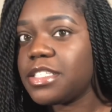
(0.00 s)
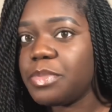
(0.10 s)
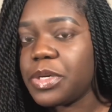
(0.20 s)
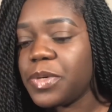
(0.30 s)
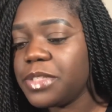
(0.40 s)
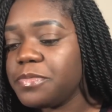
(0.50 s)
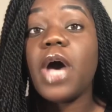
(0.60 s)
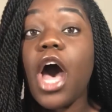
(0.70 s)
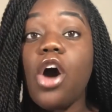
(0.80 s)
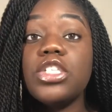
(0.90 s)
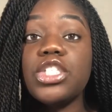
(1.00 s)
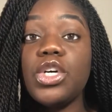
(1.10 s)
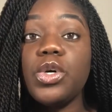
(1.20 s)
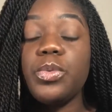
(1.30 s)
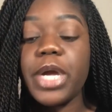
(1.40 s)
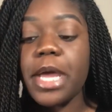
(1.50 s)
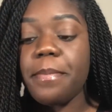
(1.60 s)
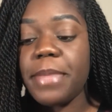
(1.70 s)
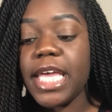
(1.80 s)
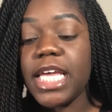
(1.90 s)
big one. I also
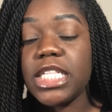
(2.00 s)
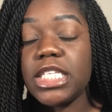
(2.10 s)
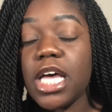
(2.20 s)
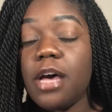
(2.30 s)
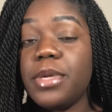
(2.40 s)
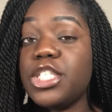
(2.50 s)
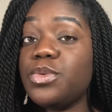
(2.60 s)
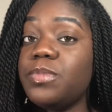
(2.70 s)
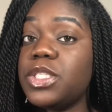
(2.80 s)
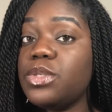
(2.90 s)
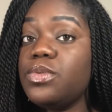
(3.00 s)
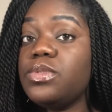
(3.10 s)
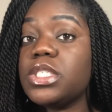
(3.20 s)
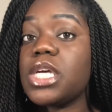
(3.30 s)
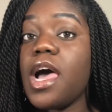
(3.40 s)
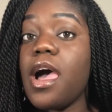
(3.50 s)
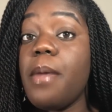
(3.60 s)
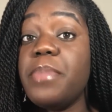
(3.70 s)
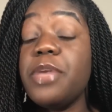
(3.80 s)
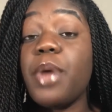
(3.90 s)
recommend a swimsuit.
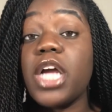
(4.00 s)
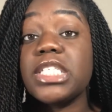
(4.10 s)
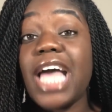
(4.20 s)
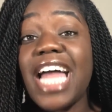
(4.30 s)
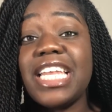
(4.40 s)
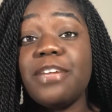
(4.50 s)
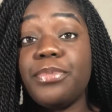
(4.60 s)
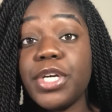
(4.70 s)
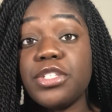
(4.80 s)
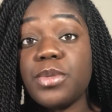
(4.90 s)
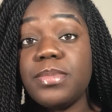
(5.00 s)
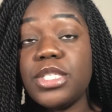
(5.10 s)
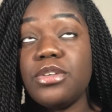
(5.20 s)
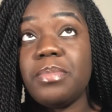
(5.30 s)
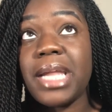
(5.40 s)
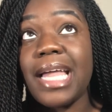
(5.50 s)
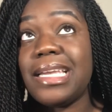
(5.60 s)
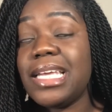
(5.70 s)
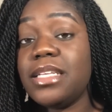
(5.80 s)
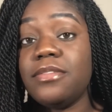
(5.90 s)
Me personally, I did bring a swimsuit, but I
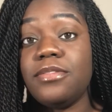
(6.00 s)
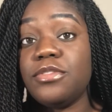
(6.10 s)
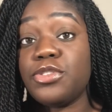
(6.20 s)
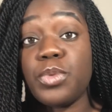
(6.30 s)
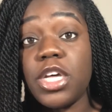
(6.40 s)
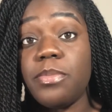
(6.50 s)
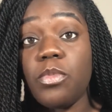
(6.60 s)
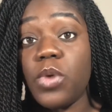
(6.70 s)
didn't swim